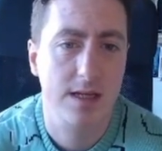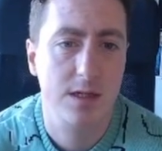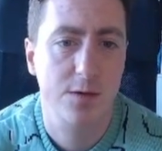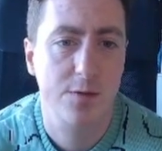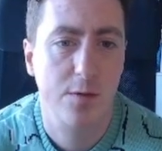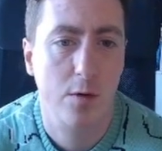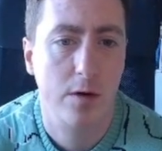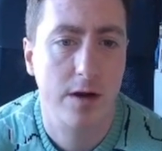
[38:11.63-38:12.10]

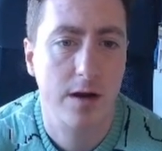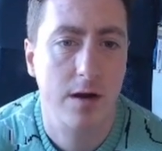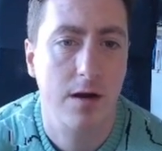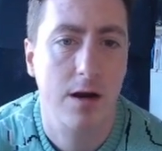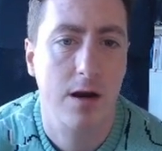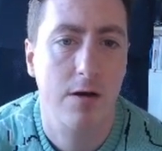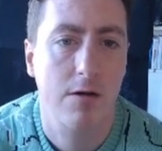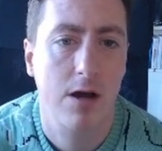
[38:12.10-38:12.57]
fork
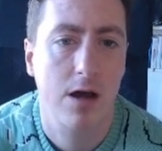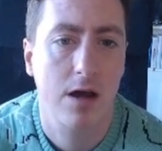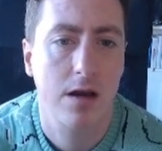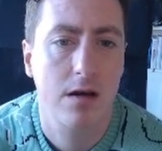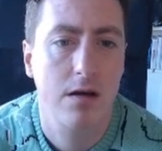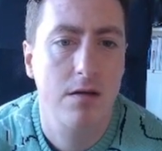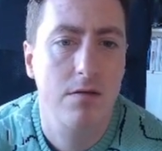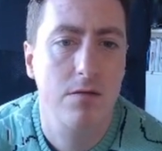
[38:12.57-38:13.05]
earlier
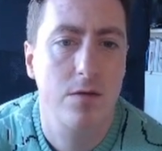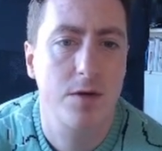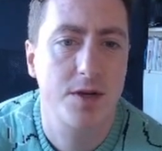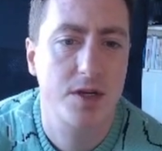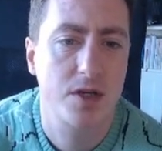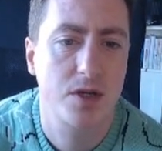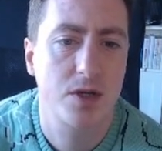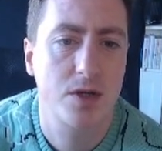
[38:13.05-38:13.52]
on,
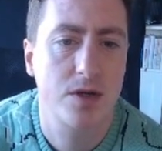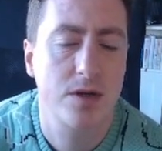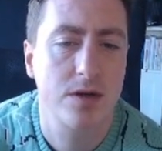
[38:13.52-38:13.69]
which